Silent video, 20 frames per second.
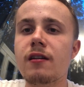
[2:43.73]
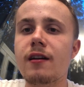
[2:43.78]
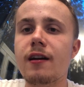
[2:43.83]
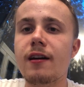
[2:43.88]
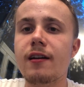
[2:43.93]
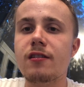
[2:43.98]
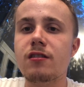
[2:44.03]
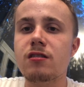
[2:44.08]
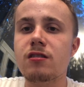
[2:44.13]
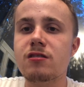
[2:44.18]

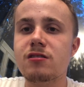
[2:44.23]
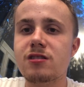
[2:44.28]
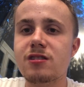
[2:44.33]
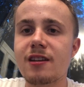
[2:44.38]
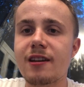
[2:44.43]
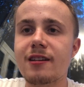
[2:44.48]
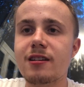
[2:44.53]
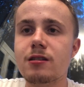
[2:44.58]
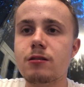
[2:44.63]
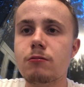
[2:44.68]
at
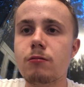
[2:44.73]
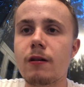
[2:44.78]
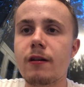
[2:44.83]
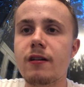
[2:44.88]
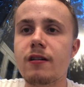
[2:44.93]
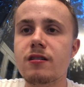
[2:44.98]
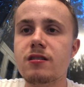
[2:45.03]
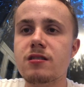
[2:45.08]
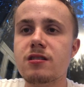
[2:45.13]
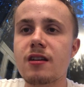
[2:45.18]

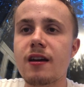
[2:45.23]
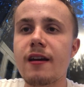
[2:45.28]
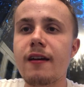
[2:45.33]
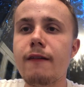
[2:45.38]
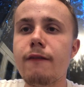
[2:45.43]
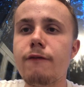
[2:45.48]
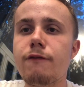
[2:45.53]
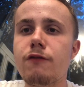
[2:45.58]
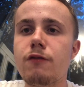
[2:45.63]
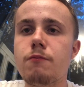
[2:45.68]

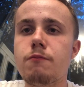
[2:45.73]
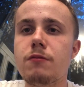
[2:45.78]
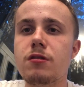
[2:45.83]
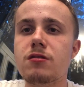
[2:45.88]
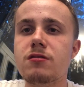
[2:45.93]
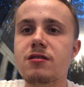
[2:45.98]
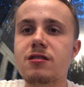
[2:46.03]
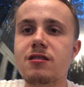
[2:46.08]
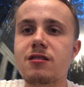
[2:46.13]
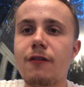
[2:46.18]
6:30 from
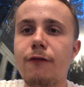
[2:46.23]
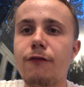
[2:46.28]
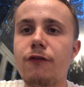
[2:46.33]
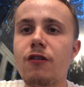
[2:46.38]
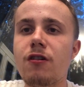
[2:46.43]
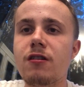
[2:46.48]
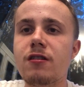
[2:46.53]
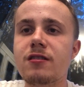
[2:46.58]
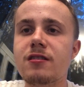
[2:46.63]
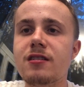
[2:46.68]
Mondays to
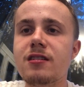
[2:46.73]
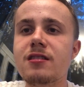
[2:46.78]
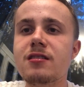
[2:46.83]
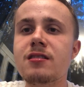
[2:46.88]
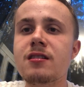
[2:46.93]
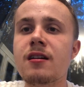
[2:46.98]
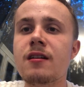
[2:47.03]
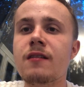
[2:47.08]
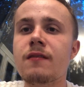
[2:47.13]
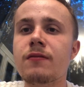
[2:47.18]

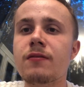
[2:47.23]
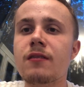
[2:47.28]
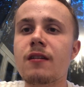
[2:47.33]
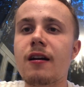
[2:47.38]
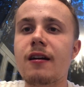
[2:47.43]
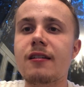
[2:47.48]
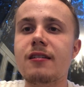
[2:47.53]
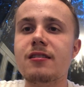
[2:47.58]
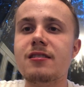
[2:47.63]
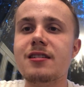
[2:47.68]
Fridays,
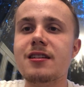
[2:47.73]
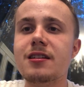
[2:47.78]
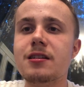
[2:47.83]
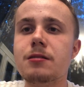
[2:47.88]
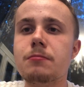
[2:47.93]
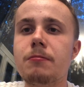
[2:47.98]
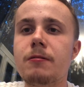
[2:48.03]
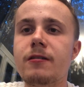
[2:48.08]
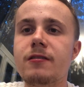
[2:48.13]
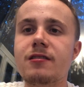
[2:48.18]
and the
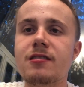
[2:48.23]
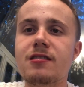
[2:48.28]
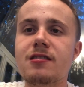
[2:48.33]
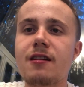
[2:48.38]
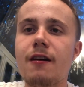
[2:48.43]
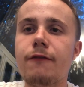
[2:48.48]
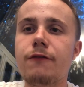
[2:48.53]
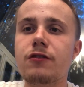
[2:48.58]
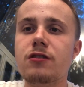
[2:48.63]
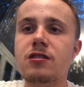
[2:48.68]
6:30
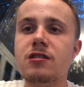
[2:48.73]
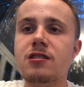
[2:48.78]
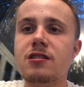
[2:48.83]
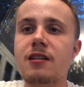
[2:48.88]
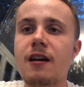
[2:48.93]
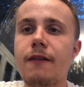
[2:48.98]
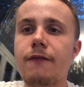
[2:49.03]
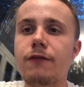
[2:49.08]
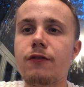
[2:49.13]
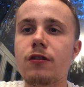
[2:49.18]
Telford to
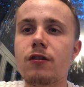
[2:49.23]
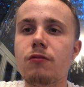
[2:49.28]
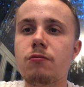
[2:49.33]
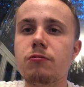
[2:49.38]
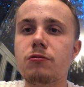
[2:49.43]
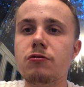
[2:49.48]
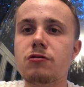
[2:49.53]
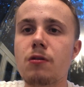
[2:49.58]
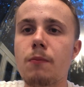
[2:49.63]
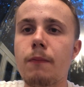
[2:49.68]
Stafford
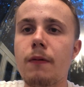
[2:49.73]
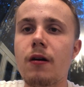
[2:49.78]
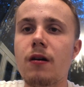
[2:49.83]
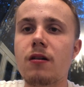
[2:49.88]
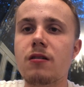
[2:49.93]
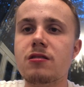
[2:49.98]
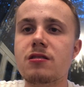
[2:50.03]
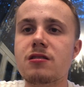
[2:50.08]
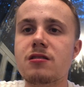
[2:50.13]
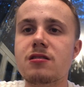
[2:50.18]
will
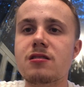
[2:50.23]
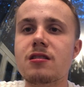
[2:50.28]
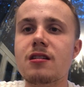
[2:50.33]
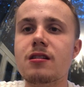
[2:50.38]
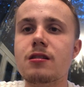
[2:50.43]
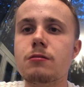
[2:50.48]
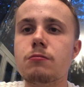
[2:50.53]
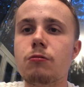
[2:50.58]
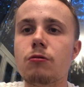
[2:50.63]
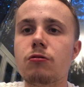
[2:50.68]
depart at
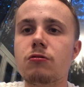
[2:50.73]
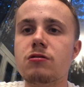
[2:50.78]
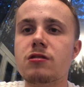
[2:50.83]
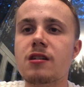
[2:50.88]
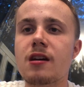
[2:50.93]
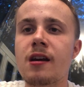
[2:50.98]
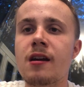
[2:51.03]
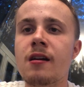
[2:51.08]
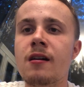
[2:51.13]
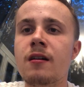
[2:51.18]

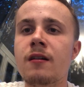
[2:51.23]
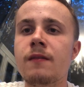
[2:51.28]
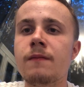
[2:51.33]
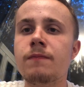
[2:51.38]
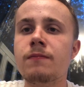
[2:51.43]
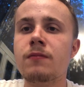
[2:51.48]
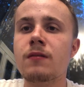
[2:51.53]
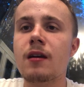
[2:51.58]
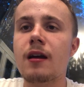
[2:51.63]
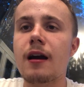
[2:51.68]
6:40
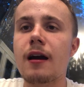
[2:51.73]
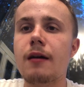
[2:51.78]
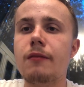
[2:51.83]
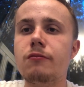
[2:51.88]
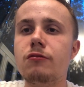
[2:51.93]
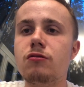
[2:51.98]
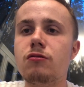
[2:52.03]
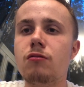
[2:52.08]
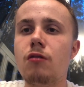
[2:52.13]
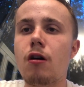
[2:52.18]

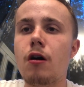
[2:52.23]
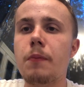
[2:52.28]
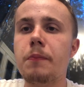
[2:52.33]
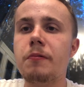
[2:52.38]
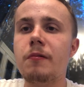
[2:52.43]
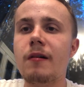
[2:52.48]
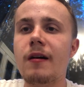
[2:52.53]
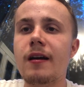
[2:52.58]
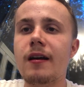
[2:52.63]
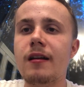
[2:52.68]
and will
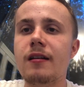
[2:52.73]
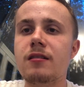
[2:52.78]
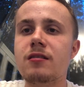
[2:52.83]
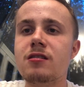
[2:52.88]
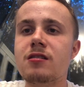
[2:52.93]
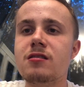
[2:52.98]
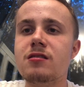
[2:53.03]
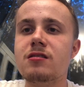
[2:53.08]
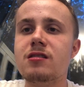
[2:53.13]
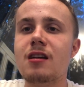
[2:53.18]

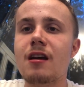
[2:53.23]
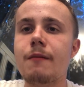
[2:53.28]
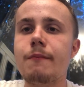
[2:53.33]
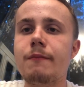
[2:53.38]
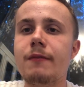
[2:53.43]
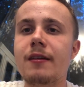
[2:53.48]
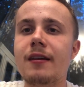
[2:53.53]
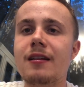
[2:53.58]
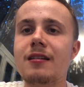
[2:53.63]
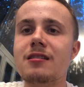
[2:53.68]
operate
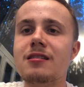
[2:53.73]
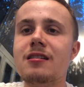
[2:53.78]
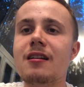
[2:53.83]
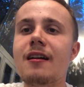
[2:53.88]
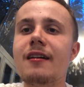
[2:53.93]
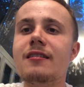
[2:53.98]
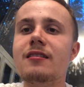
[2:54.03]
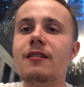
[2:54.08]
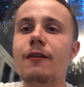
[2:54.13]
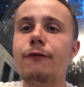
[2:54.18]
10 minutes
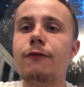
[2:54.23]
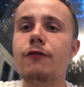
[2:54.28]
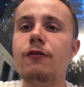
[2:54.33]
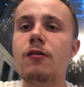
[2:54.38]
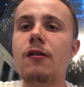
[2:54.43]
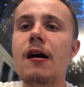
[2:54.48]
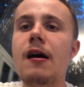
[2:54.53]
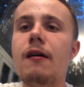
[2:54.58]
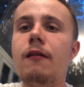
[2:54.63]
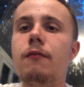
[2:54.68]
later
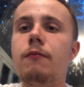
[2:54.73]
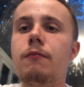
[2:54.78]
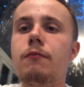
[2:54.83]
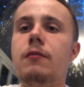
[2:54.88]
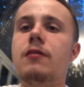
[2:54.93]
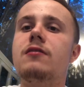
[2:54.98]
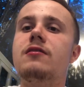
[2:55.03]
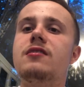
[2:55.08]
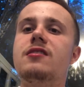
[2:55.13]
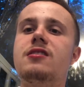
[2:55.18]
throughout
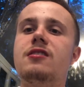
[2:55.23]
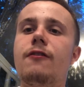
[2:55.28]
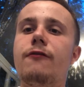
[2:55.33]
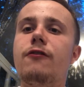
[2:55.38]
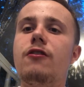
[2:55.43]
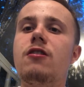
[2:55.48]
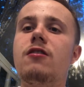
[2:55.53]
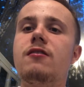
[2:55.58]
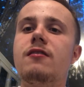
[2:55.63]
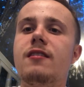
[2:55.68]
Mondays to
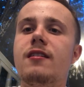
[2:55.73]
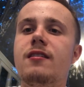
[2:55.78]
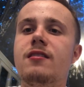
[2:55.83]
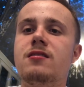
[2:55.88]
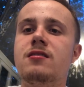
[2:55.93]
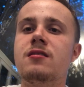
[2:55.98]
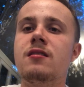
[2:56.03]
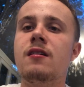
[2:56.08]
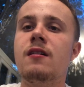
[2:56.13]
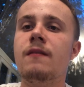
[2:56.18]

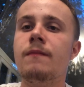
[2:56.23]
Fridays.